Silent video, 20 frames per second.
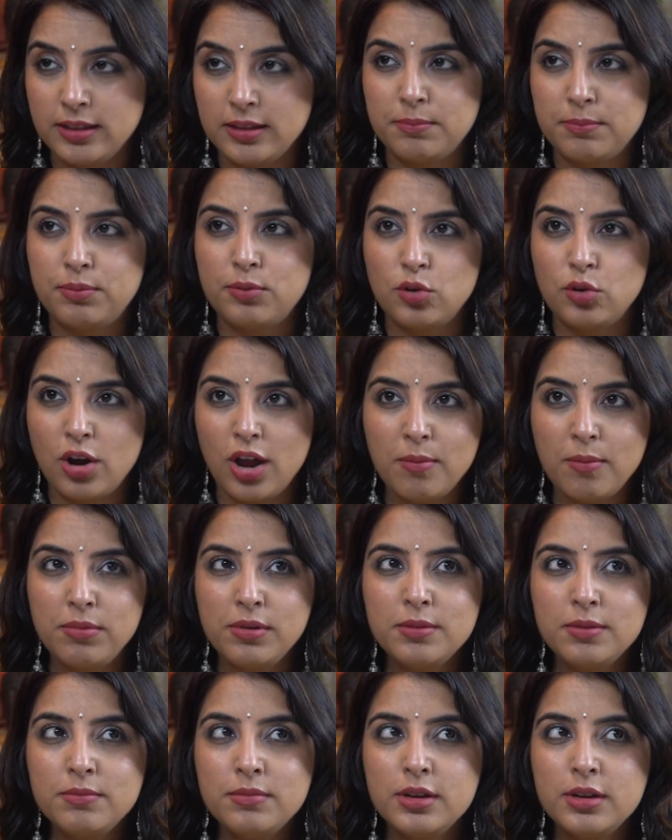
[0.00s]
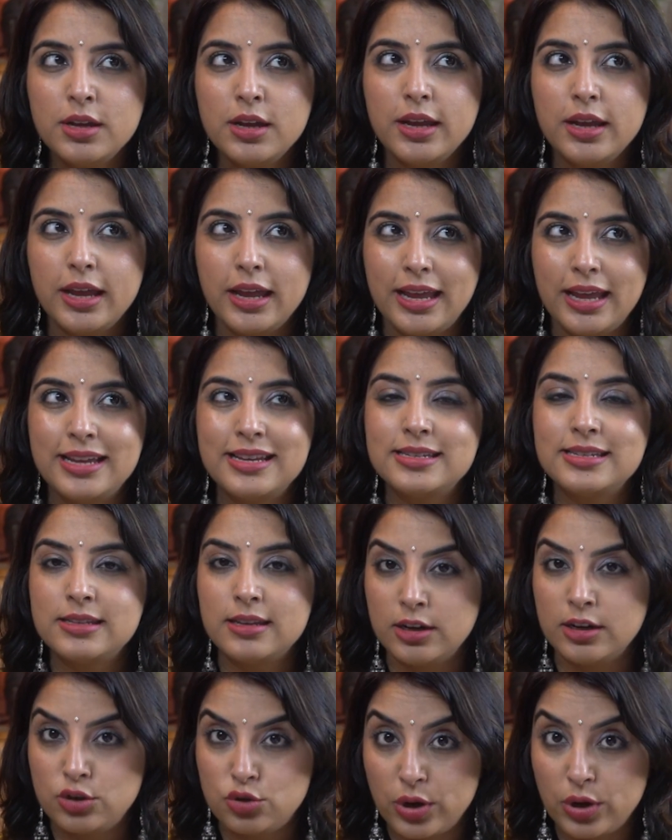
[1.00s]
The problem is
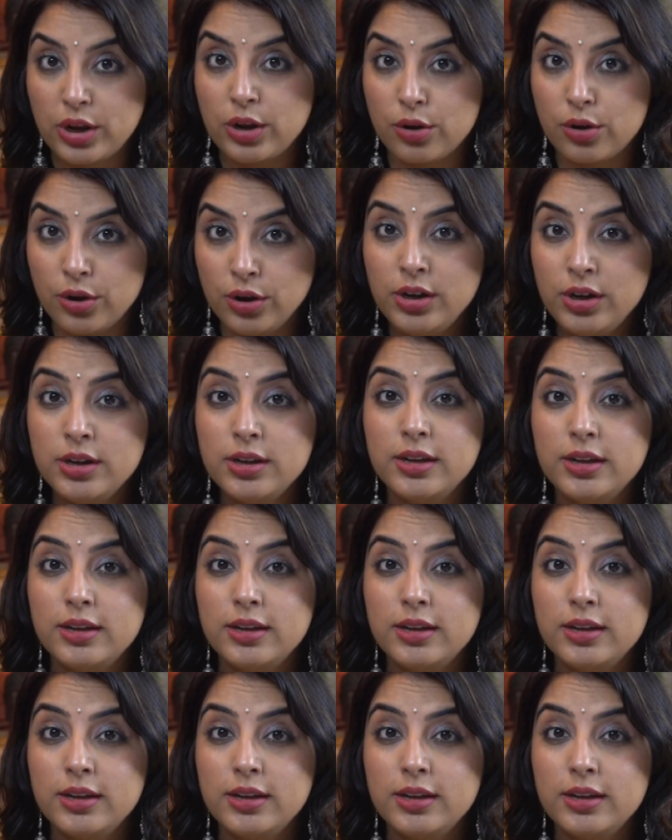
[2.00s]
a trigger.